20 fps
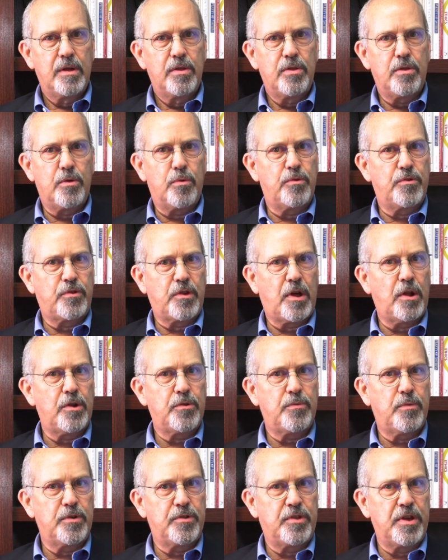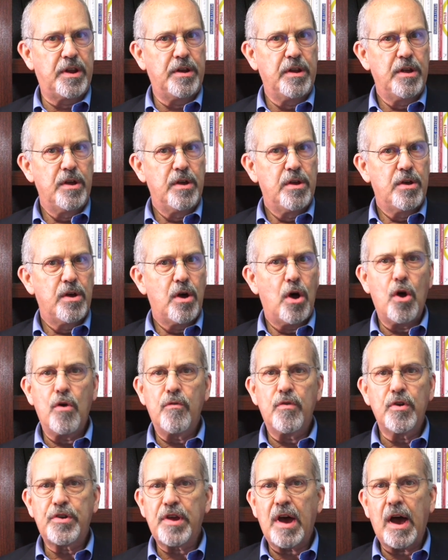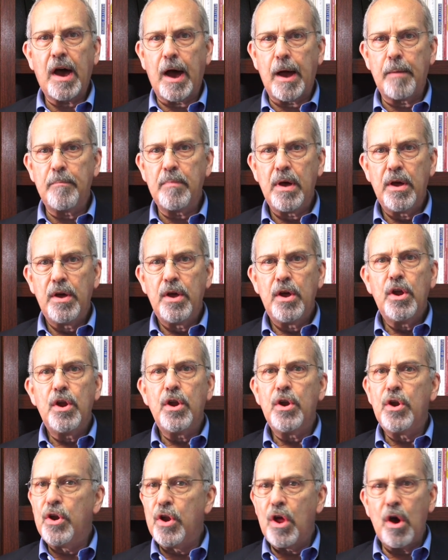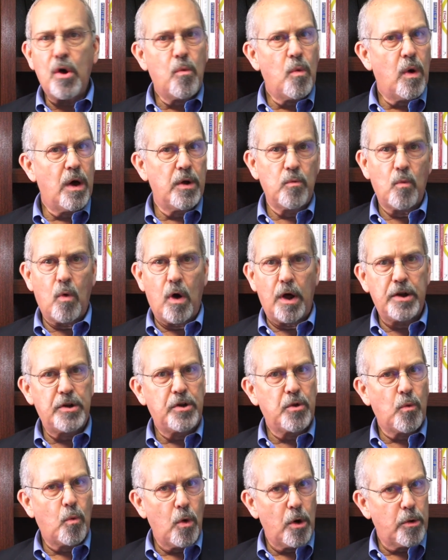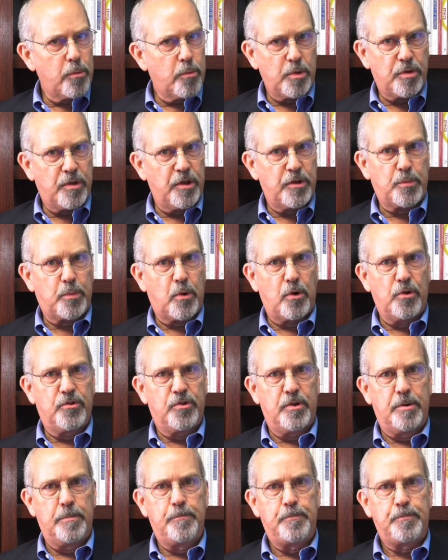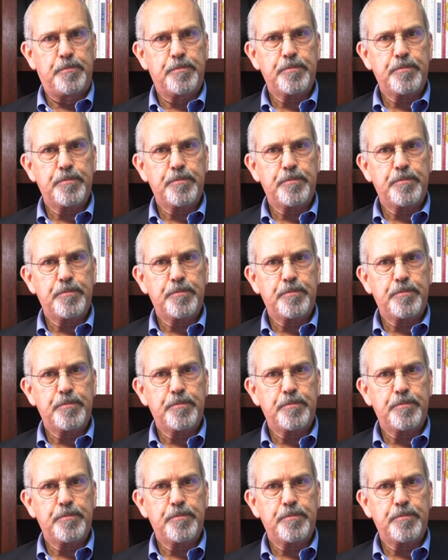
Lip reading: The result was that over time, no one wanted to work with this person.